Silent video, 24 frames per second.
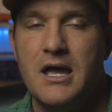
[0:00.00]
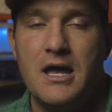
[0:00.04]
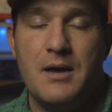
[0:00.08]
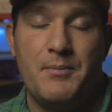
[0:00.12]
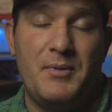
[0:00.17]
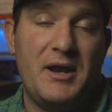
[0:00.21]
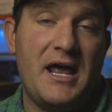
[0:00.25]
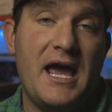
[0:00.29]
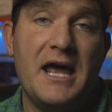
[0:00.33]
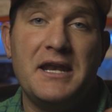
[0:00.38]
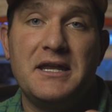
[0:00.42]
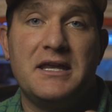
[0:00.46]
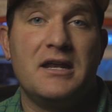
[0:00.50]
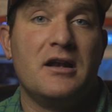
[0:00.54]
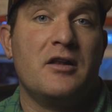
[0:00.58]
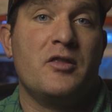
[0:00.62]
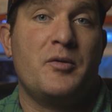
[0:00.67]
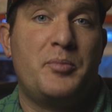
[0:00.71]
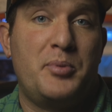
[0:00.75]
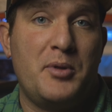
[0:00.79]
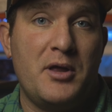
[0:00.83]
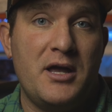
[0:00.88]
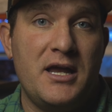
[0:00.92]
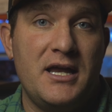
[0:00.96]
But I had to get on
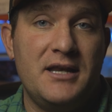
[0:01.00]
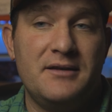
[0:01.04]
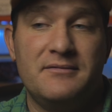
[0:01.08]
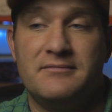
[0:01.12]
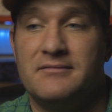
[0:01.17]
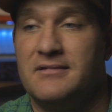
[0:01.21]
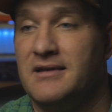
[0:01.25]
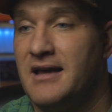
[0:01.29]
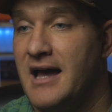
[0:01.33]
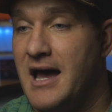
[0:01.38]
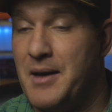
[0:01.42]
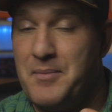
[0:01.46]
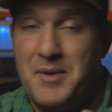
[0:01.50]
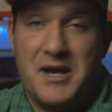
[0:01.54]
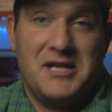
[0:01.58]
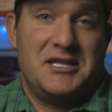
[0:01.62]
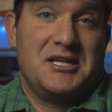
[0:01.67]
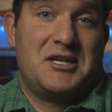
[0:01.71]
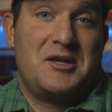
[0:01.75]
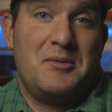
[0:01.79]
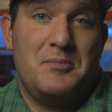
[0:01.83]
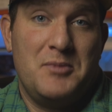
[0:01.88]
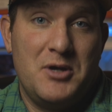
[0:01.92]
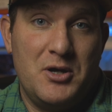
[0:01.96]
the plane. I made
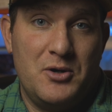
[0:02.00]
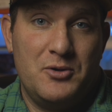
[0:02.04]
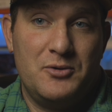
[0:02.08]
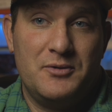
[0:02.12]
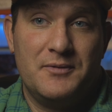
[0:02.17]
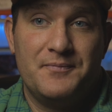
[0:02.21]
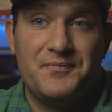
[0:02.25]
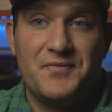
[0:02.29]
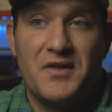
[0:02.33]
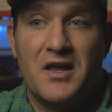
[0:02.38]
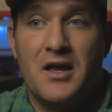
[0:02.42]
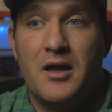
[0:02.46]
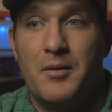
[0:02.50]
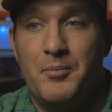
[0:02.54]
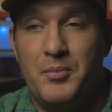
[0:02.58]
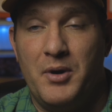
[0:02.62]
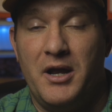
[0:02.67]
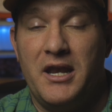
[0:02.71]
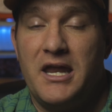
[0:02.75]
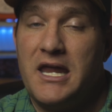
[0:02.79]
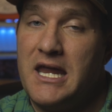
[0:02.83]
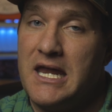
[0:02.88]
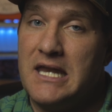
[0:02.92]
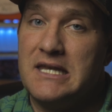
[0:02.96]
the commute,
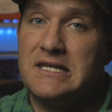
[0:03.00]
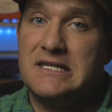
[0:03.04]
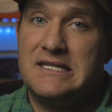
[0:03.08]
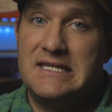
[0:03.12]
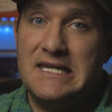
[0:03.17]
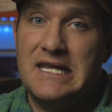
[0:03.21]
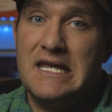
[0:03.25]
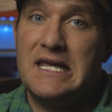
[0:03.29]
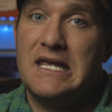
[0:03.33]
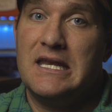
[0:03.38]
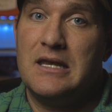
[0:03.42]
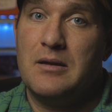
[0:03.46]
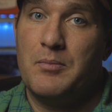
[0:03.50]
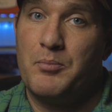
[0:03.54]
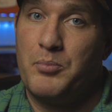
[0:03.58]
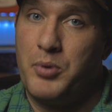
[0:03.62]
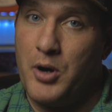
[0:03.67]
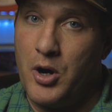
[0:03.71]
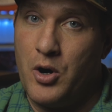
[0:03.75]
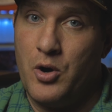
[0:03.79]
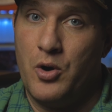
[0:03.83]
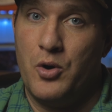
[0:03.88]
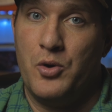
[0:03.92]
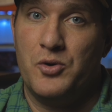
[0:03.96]
but it did
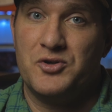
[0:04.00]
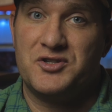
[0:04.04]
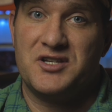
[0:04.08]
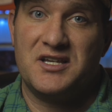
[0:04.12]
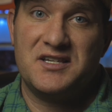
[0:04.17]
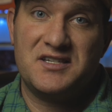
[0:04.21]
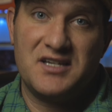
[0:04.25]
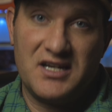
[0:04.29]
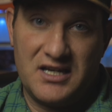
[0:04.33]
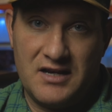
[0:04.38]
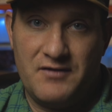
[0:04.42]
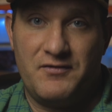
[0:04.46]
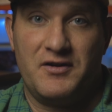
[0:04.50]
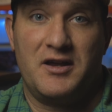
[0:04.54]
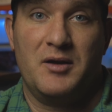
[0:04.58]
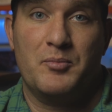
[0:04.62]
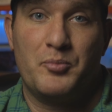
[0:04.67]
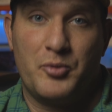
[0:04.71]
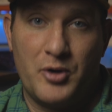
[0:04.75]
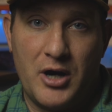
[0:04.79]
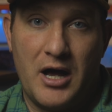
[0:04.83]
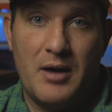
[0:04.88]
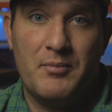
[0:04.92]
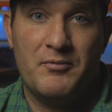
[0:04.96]
pose a
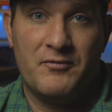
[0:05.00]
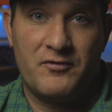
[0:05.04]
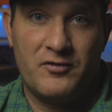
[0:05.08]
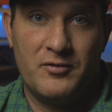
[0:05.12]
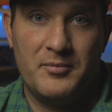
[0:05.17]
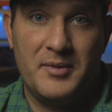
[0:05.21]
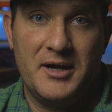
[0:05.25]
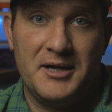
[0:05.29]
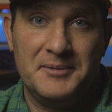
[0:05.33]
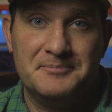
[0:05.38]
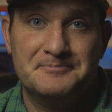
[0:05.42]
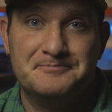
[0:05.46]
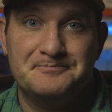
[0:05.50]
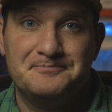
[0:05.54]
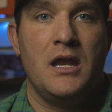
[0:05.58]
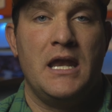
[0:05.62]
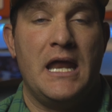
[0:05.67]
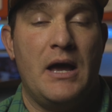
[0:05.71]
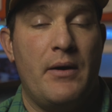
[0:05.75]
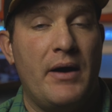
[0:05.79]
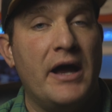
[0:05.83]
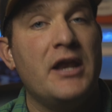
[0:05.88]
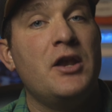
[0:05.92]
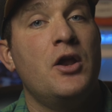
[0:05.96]
significant problem for me.
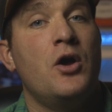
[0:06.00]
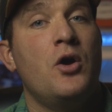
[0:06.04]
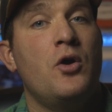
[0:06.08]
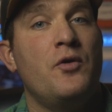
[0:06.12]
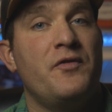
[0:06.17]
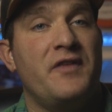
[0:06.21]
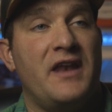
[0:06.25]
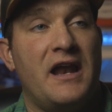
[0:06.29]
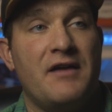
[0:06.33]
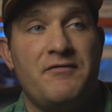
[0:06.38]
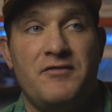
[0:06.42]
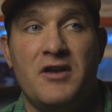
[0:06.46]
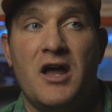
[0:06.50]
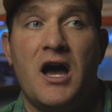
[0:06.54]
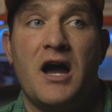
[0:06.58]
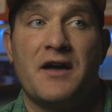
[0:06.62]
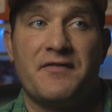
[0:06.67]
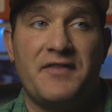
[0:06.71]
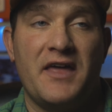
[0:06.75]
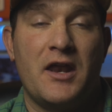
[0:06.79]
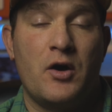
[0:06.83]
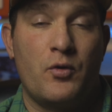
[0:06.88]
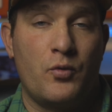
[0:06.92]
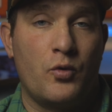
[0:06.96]
Now, I know that I've
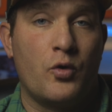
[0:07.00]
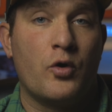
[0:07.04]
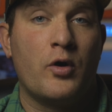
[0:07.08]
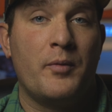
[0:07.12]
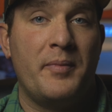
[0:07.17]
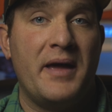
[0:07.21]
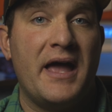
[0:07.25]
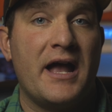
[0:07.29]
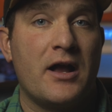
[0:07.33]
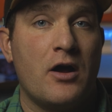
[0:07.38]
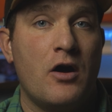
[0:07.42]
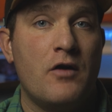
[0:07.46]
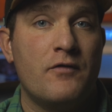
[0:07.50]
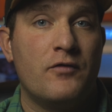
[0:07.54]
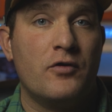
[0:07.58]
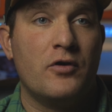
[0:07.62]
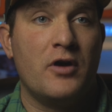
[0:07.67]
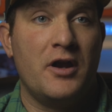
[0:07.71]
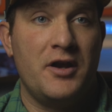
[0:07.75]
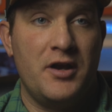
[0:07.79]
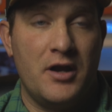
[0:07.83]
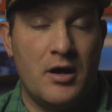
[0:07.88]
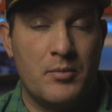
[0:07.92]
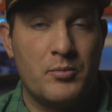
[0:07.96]
knocked that Aurora bag
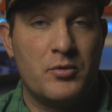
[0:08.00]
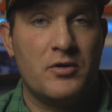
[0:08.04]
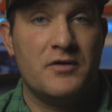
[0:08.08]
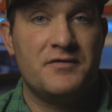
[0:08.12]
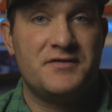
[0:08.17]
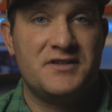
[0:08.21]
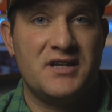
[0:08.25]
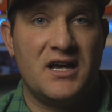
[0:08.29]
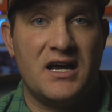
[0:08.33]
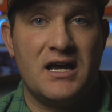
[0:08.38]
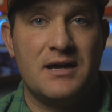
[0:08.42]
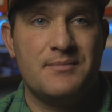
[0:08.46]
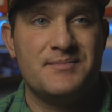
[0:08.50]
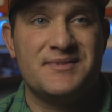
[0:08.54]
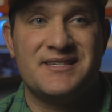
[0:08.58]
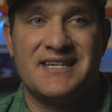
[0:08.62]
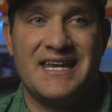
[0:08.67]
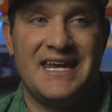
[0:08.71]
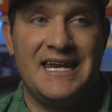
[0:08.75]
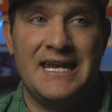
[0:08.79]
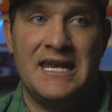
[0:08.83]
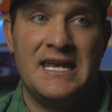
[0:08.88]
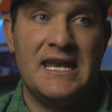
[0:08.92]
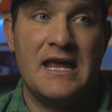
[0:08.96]
over a number of times,
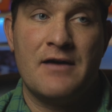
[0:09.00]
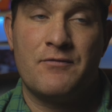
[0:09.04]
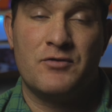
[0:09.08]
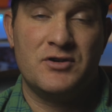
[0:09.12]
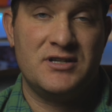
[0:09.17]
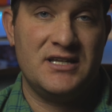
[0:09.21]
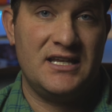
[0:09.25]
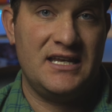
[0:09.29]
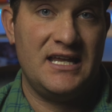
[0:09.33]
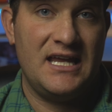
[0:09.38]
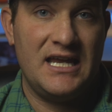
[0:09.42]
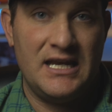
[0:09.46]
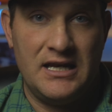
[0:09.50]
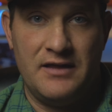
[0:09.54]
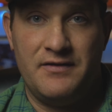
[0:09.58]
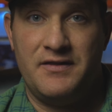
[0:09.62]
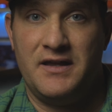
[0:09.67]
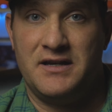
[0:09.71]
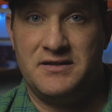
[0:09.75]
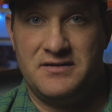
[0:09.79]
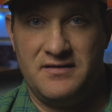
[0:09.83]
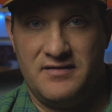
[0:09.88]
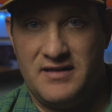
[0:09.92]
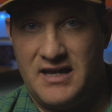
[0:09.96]
and it never did
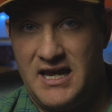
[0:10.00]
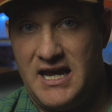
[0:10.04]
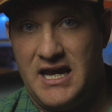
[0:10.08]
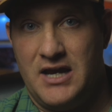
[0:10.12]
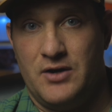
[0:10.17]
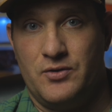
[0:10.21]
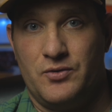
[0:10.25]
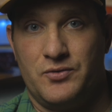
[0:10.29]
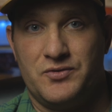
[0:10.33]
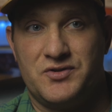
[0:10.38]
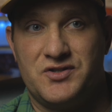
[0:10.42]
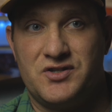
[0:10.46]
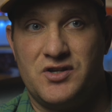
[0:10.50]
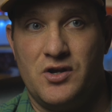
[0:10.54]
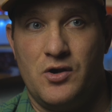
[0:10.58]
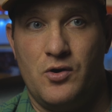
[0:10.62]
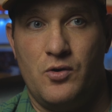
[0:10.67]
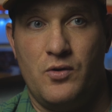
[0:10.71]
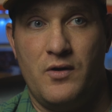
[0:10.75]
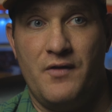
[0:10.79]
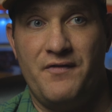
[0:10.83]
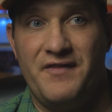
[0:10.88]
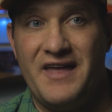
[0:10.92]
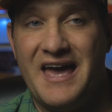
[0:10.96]
anything to the handle.
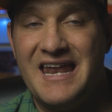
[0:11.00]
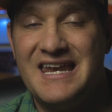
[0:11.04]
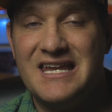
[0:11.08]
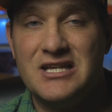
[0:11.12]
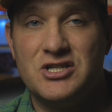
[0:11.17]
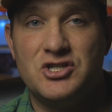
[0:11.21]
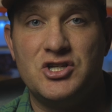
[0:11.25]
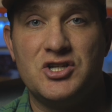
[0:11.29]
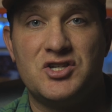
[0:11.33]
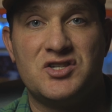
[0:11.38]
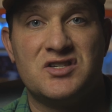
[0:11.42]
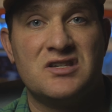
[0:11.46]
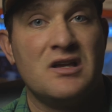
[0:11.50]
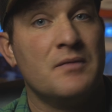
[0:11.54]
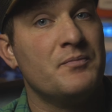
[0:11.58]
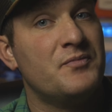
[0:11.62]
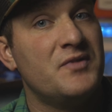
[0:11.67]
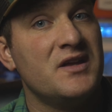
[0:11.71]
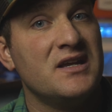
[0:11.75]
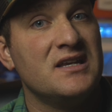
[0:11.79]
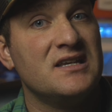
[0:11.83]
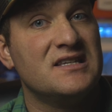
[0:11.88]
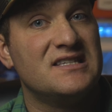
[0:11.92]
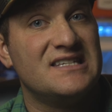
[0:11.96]
So that is just
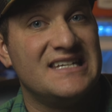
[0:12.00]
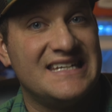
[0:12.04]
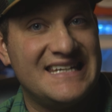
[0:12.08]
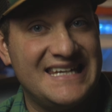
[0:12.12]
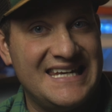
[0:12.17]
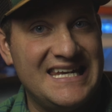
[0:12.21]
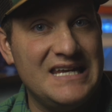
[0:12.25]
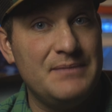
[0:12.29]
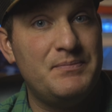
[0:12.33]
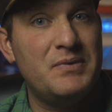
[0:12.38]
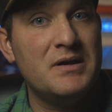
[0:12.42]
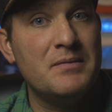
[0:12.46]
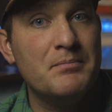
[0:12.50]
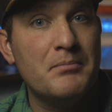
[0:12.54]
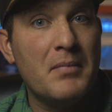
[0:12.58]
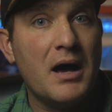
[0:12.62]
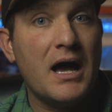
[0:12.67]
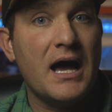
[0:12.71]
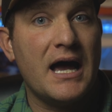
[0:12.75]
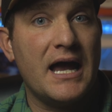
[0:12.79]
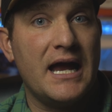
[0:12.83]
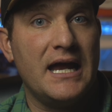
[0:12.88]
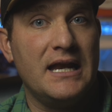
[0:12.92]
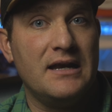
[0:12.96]
something to keep in
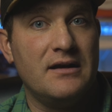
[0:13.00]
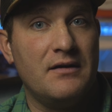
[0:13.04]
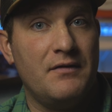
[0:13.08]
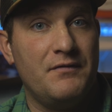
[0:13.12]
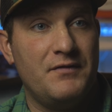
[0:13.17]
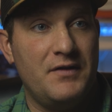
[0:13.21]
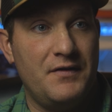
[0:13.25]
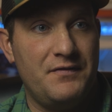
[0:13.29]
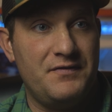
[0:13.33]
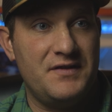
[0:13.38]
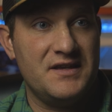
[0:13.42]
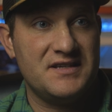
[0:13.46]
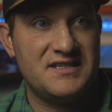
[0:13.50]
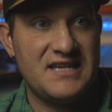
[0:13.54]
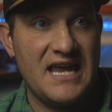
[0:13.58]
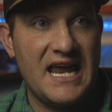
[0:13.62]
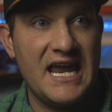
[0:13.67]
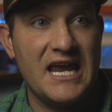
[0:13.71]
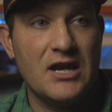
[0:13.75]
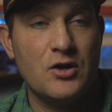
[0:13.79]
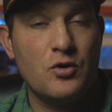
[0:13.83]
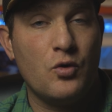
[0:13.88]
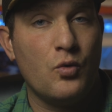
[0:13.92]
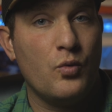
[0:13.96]
mind, that this
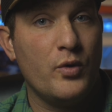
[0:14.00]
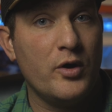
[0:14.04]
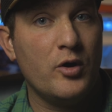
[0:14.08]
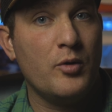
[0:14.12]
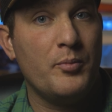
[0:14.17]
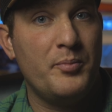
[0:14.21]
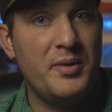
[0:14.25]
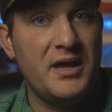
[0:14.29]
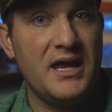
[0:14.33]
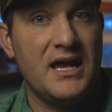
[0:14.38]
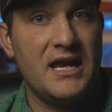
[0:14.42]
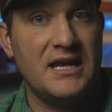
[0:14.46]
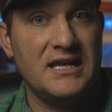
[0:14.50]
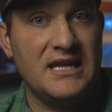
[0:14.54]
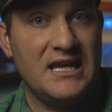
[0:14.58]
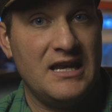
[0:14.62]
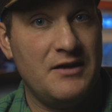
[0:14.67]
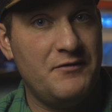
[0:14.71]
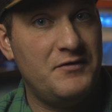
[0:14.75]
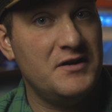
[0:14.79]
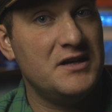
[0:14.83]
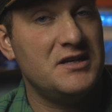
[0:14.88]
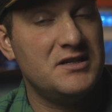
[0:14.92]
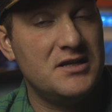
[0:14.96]
handle will bend, and
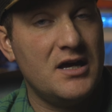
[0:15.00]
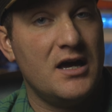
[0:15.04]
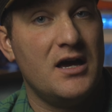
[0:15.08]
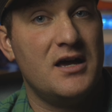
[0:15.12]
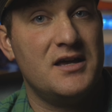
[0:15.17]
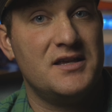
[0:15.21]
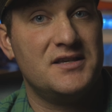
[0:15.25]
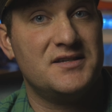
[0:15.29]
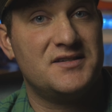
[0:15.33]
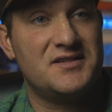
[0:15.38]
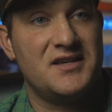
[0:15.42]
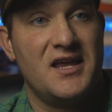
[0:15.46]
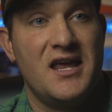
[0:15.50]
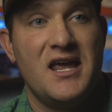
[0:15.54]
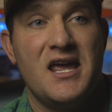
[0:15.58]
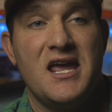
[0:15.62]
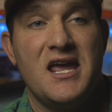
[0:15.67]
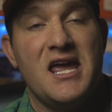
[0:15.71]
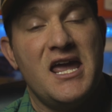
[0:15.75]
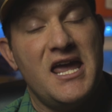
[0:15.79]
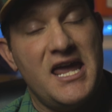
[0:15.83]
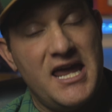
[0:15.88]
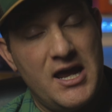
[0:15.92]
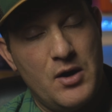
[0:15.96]
if it does,
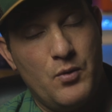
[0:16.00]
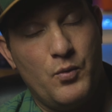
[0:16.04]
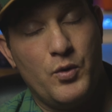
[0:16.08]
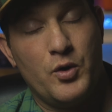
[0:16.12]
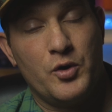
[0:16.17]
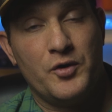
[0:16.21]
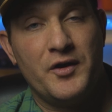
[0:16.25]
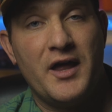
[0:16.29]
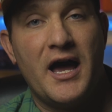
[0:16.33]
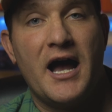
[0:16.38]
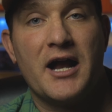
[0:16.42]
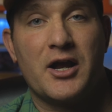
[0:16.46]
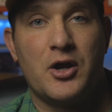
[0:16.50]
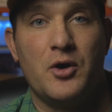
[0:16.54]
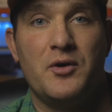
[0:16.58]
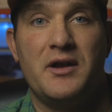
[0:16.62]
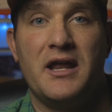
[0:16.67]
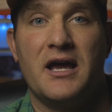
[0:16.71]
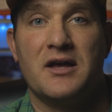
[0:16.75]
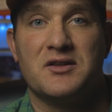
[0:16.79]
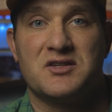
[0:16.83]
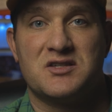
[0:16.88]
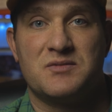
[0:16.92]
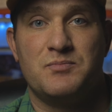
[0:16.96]
it will not go
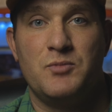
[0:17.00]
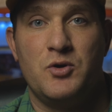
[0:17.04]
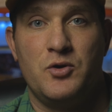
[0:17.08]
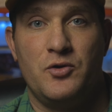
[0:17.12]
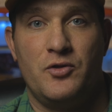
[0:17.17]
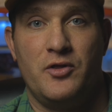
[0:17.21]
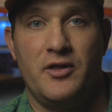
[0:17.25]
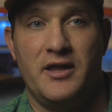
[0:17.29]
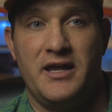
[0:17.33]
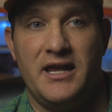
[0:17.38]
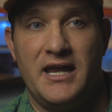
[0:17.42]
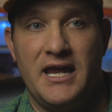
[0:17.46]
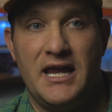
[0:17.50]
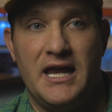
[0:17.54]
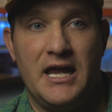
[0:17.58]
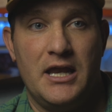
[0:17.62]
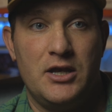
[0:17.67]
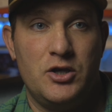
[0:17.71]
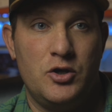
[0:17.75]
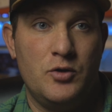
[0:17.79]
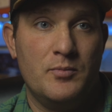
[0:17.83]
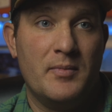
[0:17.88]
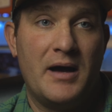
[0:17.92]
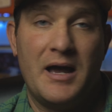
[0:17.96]
down smoothly,
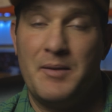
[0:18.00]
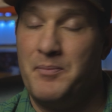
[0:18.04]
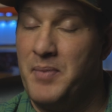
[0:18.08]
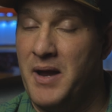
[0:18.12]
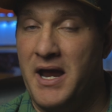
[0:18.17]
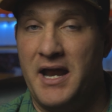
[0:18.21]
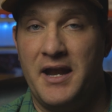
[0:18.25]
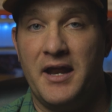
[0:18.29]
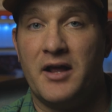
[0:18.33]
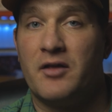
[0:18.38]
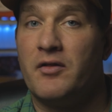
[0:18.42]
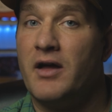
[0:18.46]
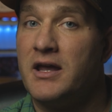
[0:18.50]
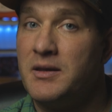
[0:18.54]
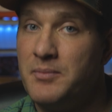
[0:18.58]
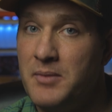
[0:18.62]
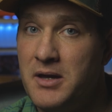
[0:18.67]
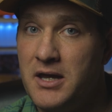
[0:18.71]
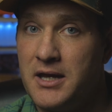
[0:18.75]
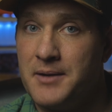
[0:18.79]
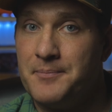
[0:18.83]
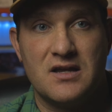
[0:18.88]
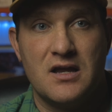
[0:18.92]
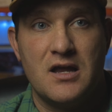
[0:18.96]
and you might panic like
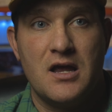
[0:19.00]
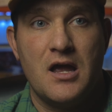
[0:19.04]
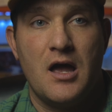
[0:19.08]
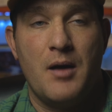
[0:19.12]
me.